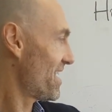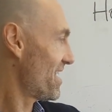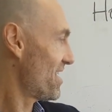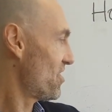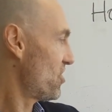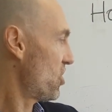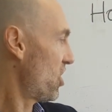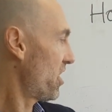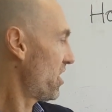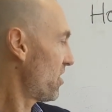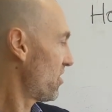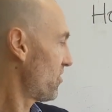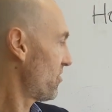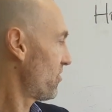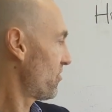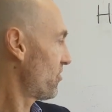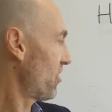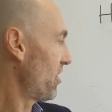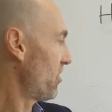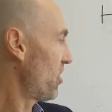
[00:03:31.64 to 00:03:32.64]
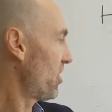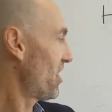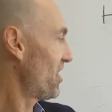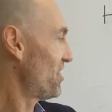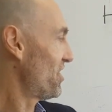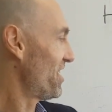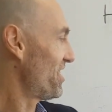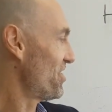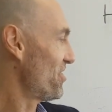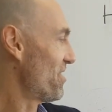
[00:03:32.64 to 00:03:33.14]
not
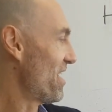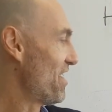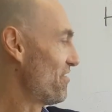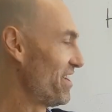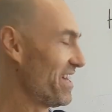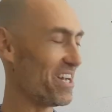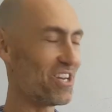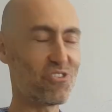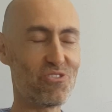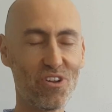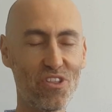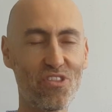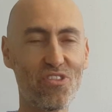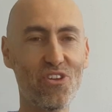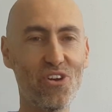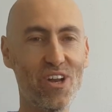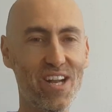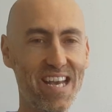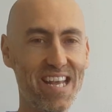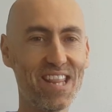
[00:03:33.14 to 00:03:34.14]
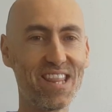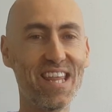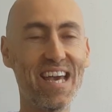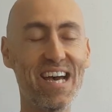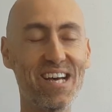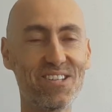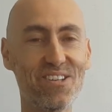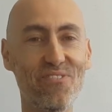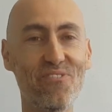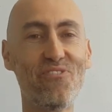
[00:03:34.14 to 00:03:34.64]
only do you have an extra
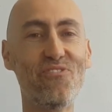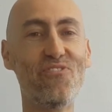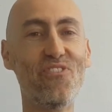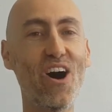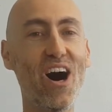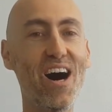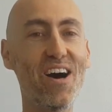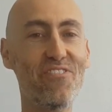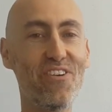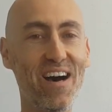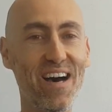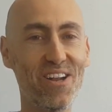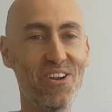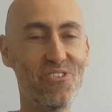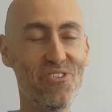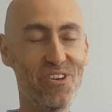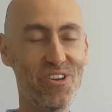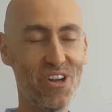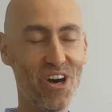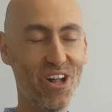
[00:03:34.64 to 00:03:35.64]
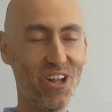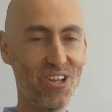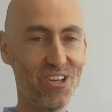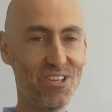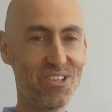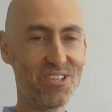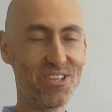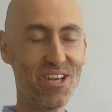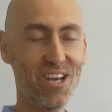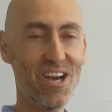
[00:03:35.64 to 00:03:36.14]

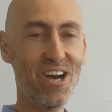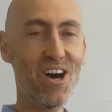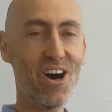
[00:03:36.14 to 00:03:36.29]
$13,500